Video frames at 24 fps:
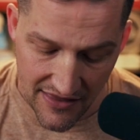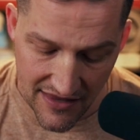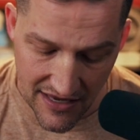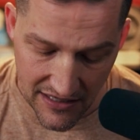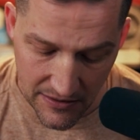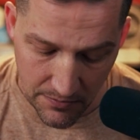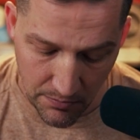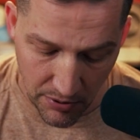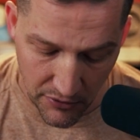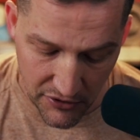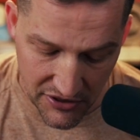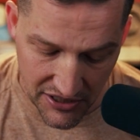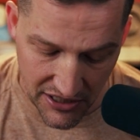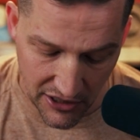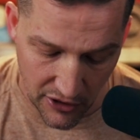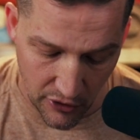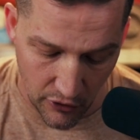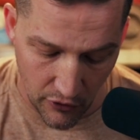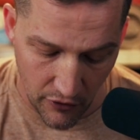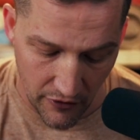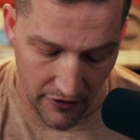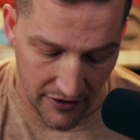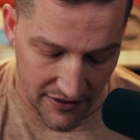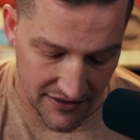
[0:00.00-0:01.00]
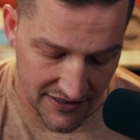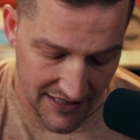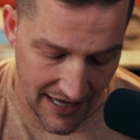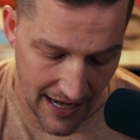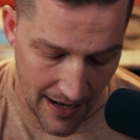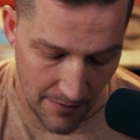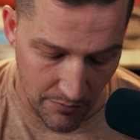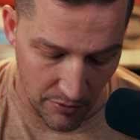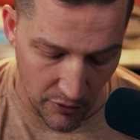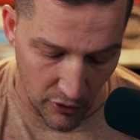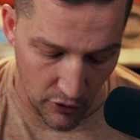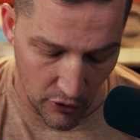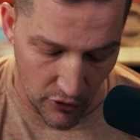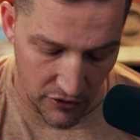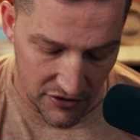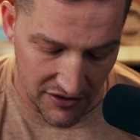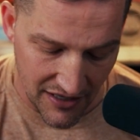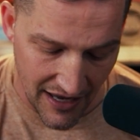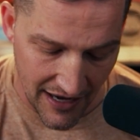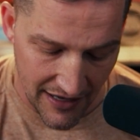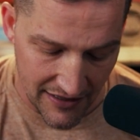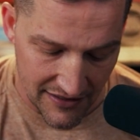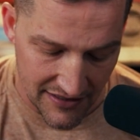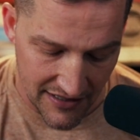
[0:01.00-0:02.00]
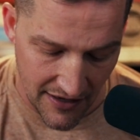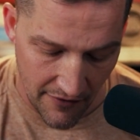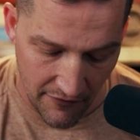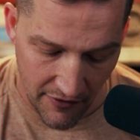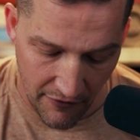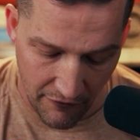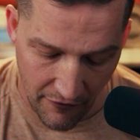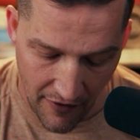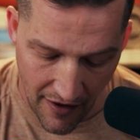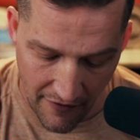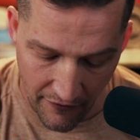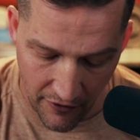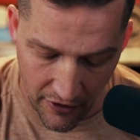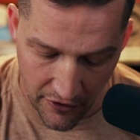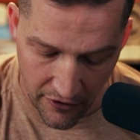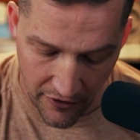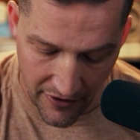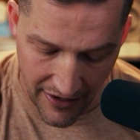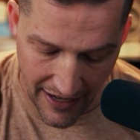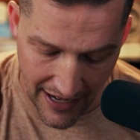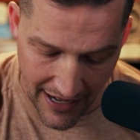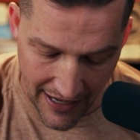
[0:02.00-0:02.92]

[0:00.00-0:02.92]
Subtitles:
this particular example, it looks like $7,500,